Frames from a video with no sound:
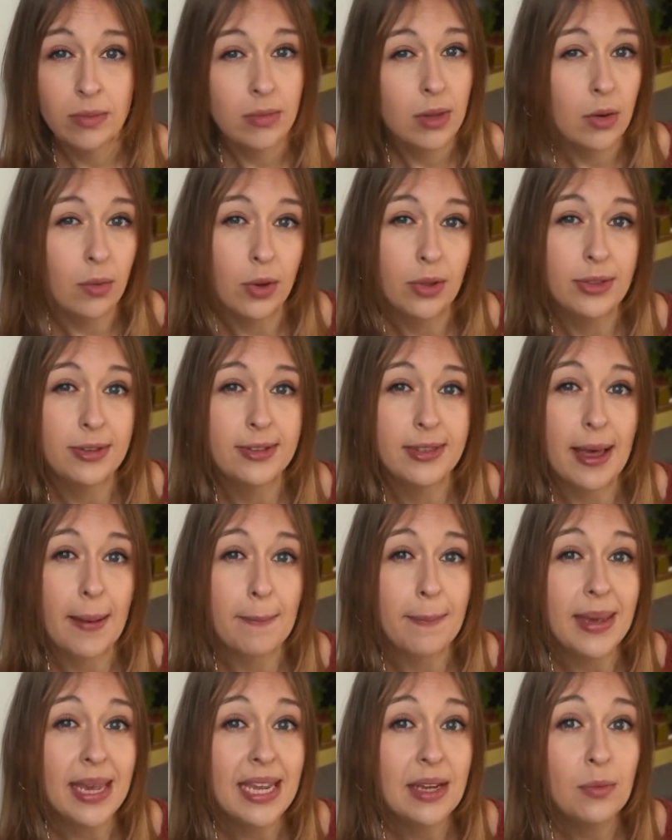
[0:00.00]
Now, what's
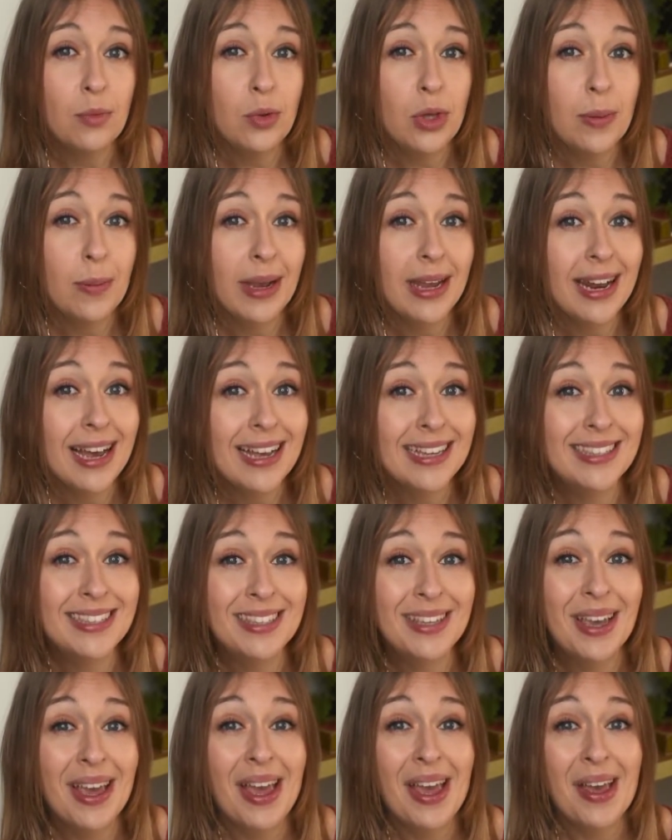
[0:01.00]
that mean, you might
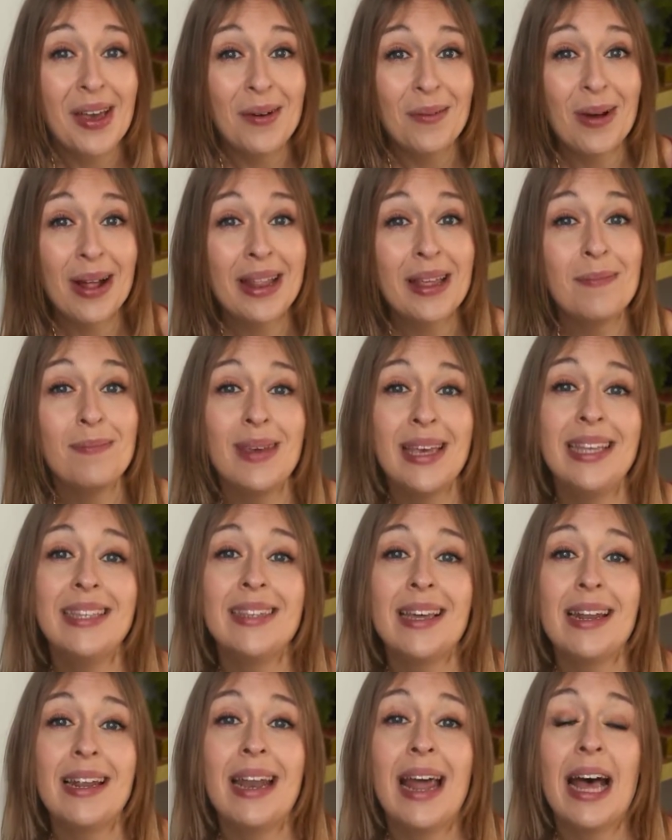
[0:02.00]
ask? Well, it means
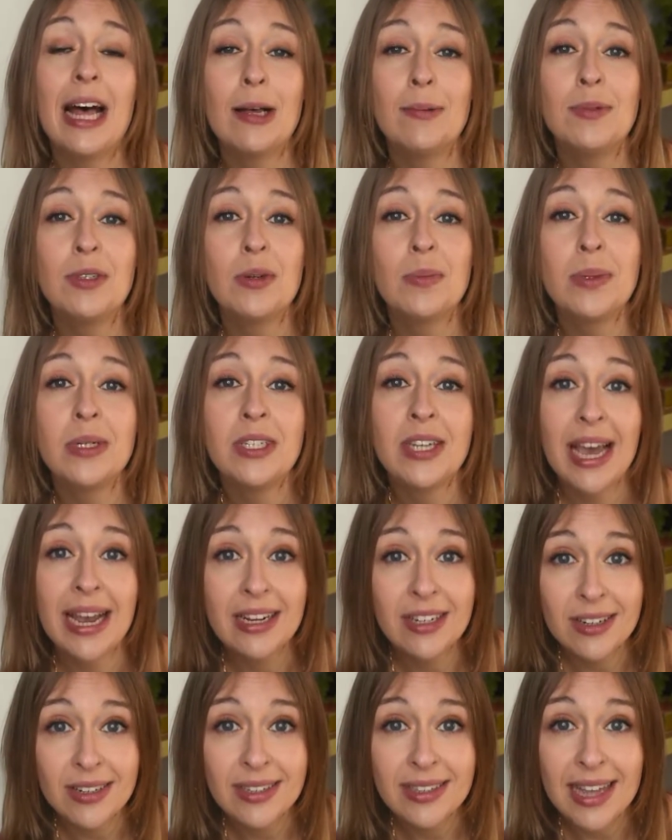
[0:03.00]
that it helps to
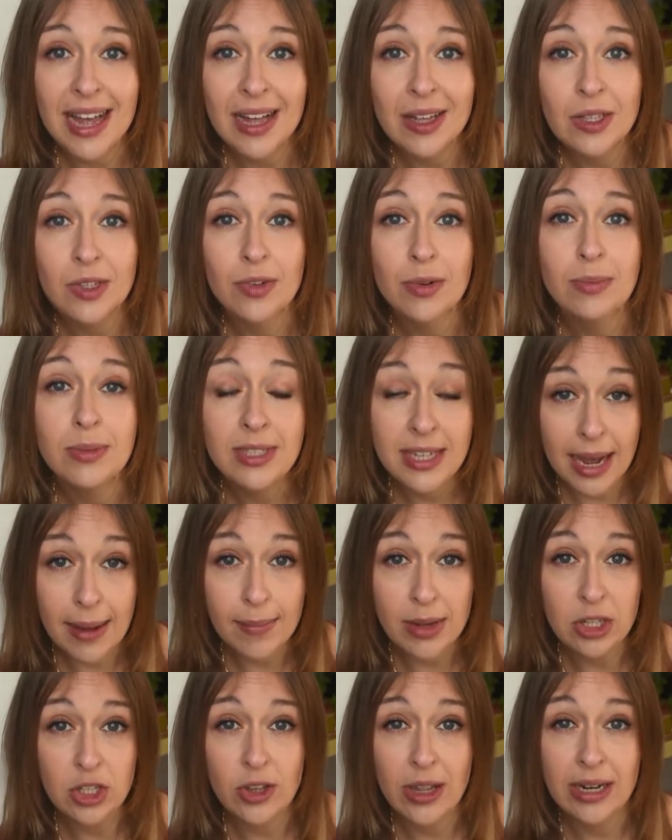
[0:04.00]
protect our cells from
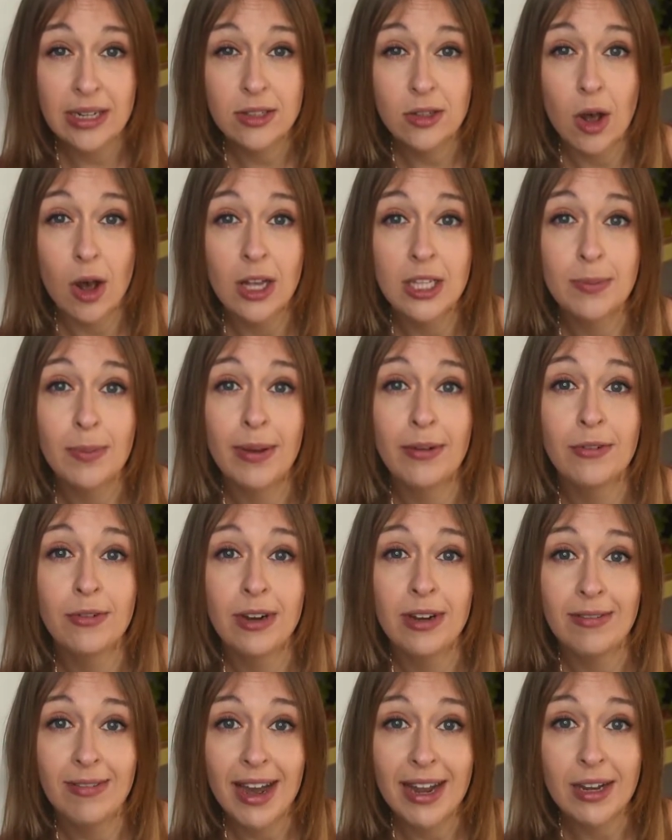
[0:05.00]
damage that is caused by
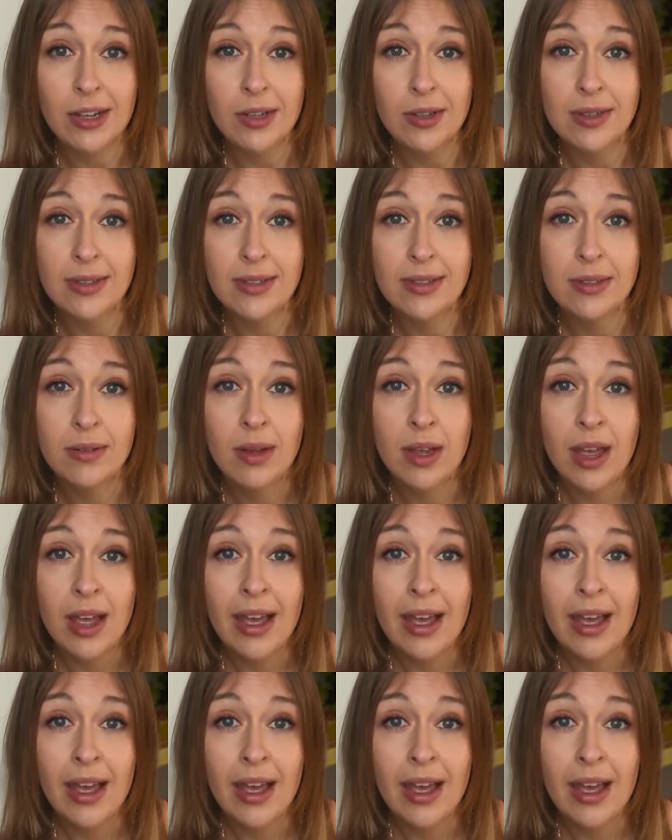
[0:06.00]
free radicals.